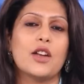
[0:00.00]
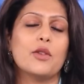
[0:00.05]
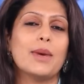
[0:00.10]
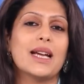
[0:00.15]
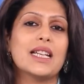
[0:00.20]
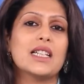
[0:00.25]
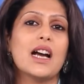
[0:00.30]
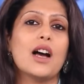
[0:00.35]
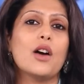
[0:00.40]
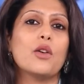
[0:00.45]
and no
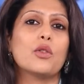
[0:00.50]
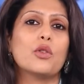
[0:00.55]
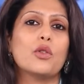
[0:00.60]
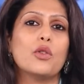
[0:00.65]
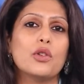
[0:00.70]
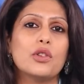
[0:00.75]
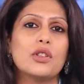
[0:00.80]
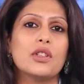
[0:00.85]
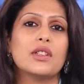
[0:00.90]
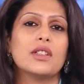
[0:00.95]
matter how
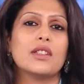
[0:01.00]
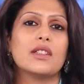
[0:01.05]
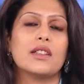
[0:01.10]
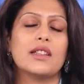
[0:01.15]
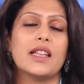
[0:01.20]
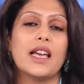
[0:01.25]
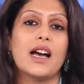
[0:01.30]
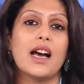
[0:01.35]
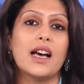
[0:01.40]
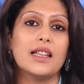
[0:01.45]
good
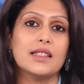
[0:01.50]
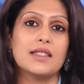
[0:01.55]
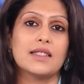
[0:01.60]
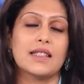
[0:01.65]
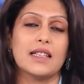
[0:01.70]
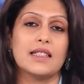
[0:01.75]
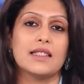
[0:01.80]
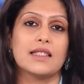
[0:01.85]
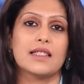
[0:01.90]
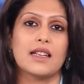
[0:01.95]
their other
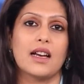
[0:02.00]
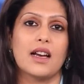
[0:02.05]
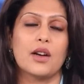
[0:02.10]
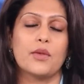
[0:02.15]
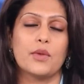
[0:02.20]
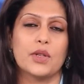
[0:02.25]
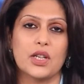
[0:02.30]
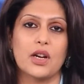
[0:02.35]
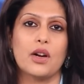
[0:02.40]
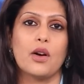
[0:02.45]
skills
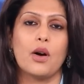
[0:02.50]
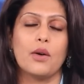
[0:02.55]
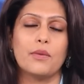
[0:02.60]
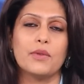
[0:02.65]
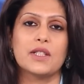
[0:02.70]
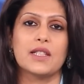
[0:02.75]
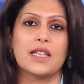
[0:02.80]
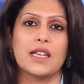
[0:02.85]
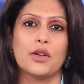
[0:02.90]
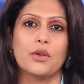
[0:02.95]
are, which are
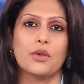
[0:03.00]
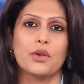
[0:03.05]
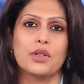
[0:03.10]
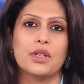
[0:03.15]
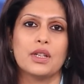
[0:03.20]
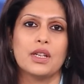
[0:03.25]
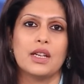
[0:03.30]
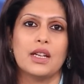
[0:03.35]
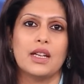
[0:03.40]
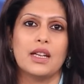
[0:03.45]
obviously
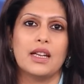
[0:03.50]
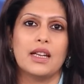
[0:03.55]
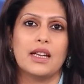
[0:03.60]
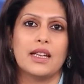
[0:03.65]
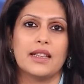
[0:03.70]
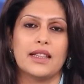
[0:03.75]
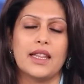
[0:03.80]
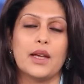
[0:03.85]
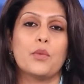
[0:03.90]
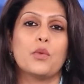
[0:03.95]
good,
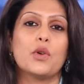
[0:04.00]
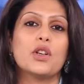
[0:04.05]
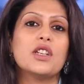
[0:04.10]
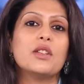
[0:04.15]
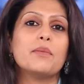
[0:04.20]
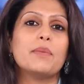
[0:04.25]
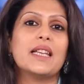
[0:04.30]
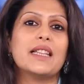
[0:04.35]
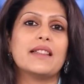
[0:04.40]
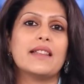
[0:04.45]
they
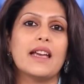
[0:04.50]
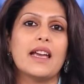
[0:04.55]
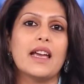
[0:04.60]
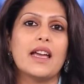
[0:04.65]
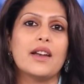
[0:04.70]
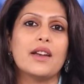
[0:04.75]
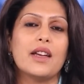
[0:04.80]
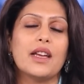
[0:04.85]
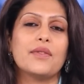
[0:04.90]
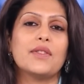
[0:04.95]
wouldn't be
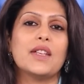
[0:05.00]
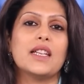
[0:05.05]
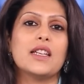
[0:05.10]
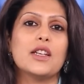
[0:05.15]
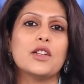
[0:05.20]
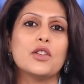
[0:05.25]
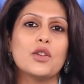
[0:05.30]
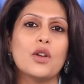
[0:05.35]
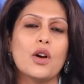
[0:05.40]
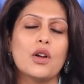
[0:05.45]
there if they
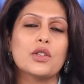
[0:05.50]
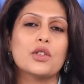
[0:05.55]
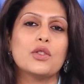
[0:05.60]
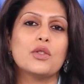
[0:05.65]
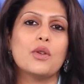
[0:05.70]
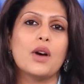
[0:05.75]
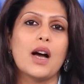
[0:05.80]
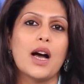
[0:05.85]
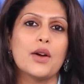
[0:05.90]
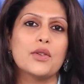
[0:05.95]
did not
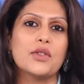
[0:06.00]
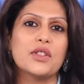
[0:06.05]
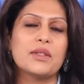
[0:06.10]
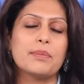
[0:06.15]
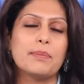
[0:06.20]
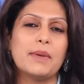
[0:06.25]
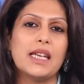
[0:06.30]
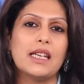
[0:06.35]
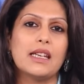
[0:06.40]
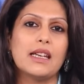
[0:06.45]
know how to
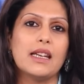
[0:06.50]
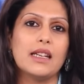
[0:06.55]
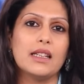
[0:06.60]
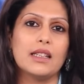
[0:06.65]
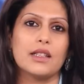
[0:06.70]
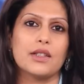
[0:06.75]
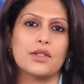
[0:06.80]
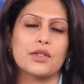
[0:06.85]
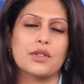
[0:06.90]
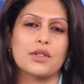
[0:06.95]
speak
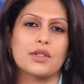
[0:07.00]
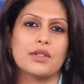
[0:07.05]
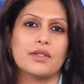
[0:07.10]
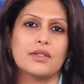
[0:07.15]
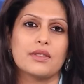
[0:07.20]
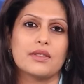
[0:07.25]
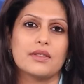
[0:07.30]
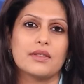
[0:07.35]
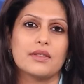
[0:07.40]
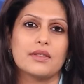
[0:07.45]
English.
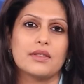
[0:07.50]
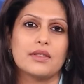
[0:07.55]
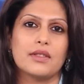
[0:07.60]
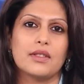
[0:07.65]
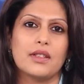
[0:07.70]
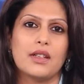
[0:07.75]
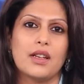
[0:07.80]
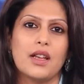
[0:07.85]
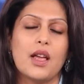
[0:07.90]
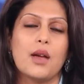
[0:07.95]

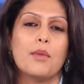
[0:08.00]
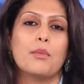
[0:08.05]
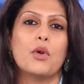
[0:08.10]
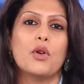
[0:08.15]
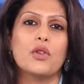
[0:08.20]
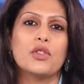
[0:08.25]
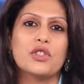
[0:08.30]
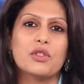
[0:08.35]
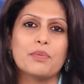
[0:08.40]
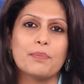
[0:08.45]

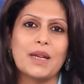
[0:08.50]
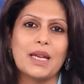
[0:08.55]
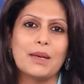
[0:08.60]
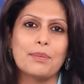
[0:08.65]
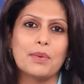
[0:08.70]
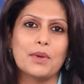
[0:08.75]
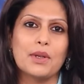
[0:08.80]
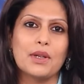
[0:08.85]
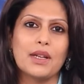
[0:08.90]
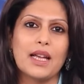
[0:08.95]
Most
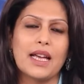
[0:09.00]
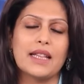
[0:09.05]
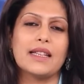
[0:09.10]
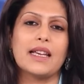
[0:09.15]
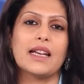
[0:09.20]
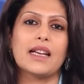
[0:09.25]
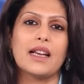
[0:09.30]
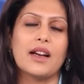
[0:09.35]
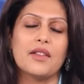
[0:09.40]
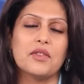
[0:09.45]
people and
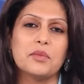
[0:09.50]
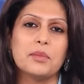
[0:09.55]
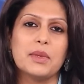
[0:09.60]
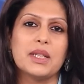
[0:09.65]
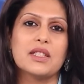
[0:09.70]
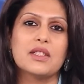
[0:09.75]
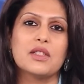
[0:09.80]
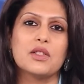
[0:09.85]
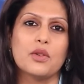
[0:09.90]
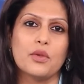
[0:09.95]
their
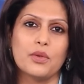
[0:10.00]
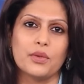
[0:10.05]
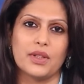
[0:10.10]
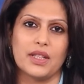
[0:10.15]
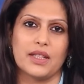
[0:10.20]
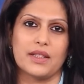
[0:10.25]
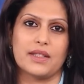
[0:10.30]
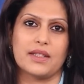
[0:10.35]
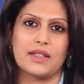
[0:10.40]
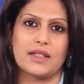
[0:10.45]
governments know
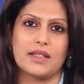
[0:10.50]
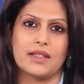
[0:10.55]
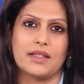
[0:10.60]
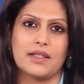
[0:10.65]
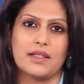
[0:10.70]
this.